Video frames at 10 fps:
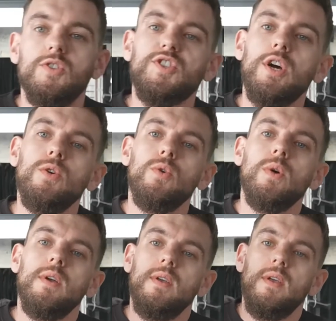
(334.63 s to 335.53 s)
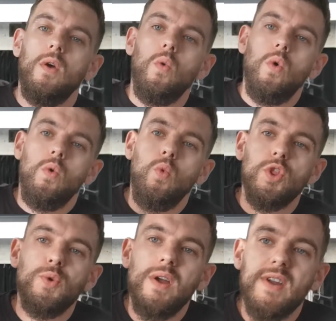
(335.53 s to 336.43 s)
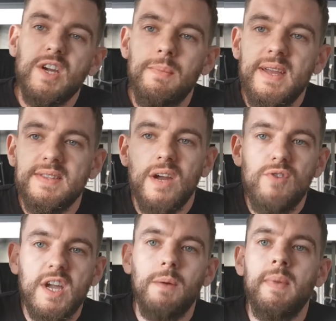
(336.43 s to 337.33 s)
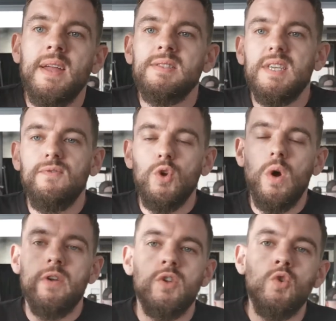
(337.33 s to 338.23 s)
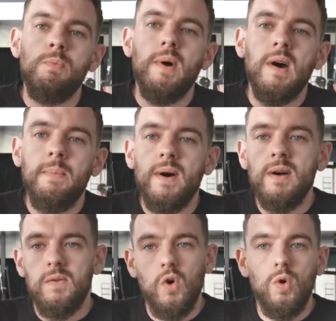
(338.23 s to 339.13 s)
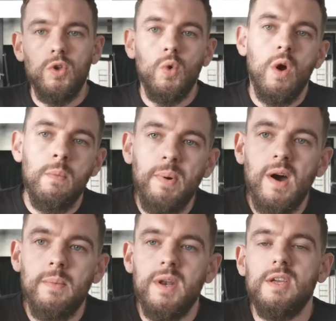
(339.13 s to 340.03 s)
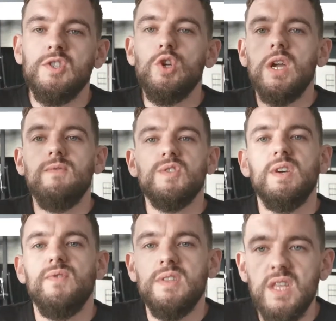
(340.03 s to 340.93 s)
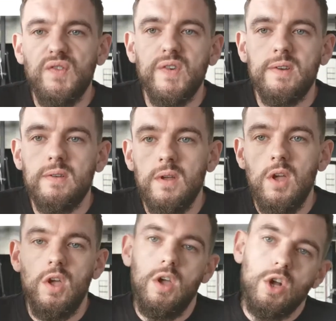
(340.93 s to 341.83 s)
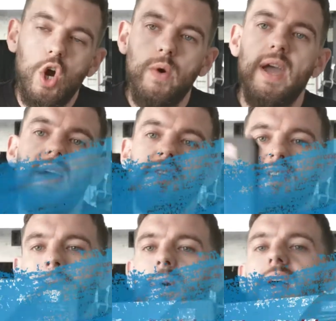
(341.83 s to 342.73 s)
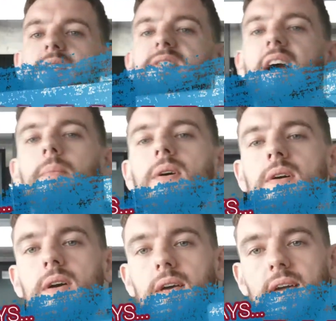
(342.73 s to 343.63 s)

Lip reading: So, what do I recommend? I recommend if you are a new barber or you are a barber that is looking for something different, go ahead and buy this Gamma.